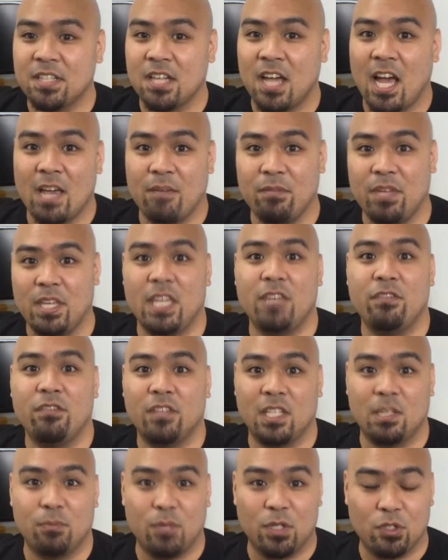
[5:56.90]
time
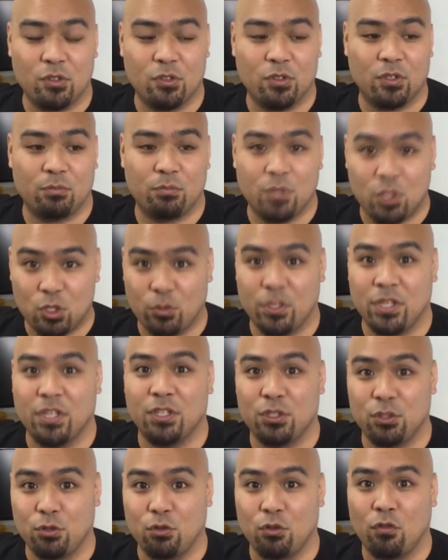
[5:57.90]
evenly between
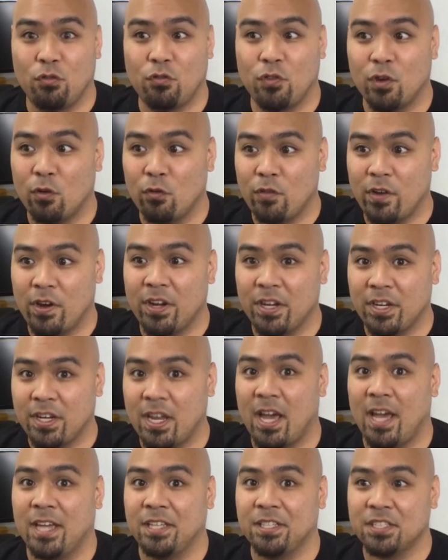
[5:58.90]
the two for a very
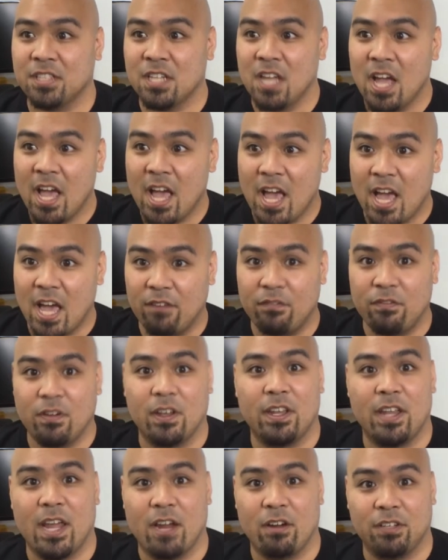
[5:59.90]
nice and
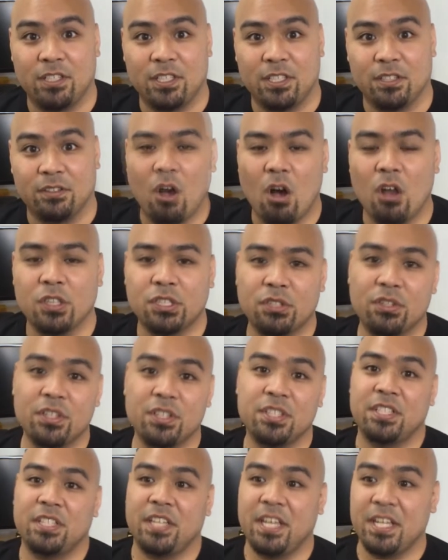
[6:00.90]
fun narrative. Also,
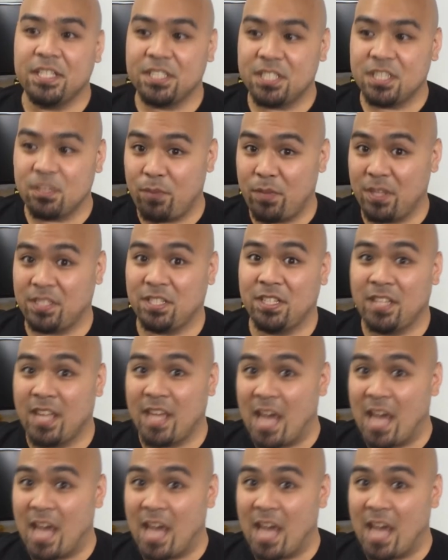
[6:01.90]
the scenes depicting the